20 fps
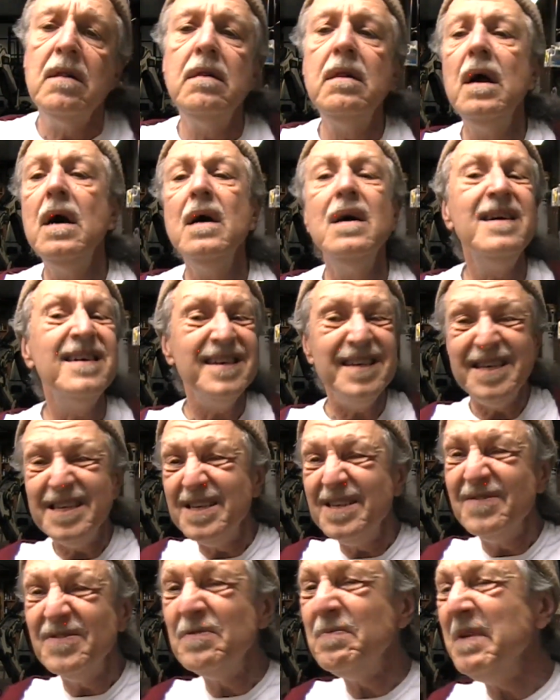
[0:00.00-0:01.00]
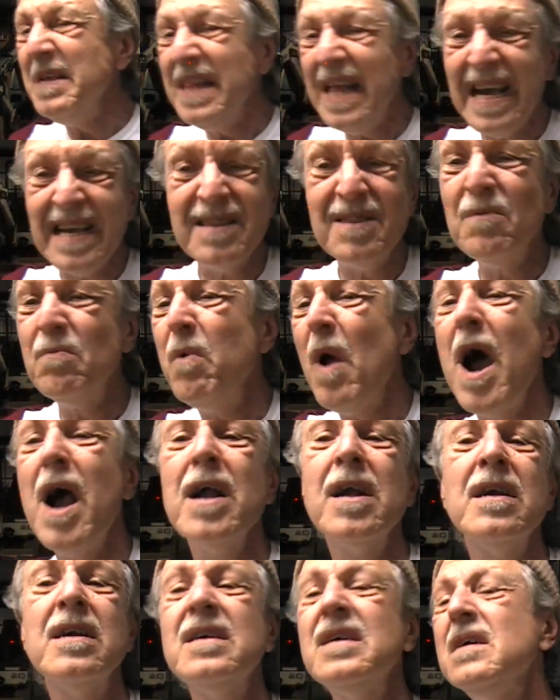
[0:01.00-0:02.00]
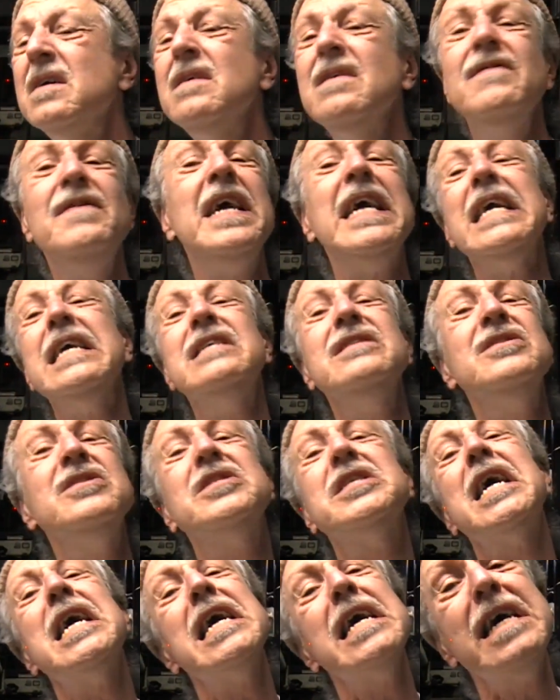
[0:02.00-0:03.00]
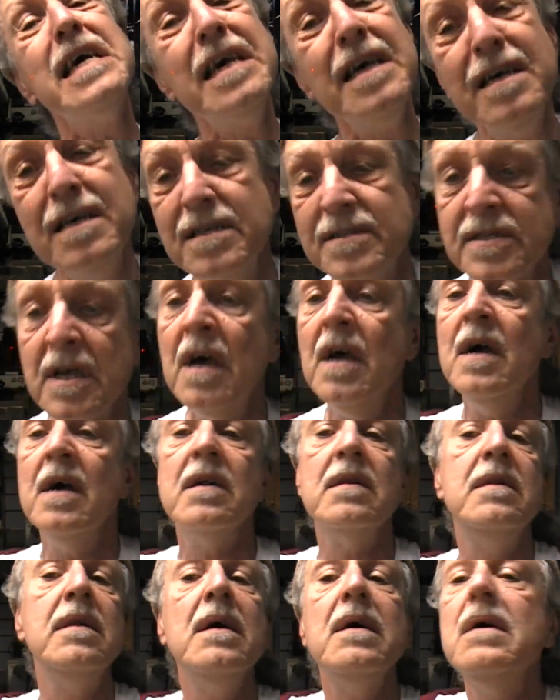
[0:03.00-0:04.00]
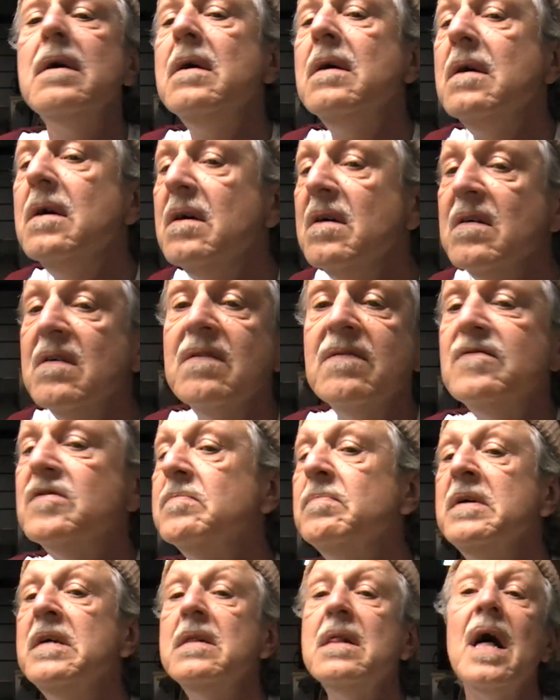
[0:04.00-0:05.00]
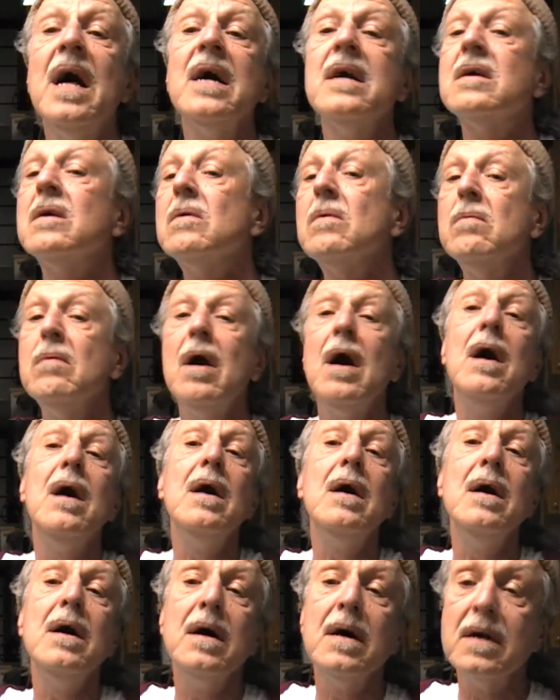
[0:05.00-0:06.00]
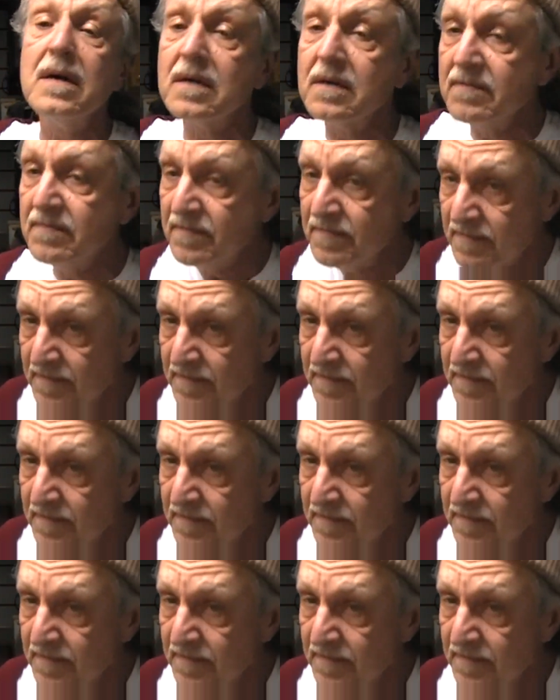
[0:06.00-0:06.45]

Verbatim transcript: Loves me like the rock of ages. Loves me like a rock.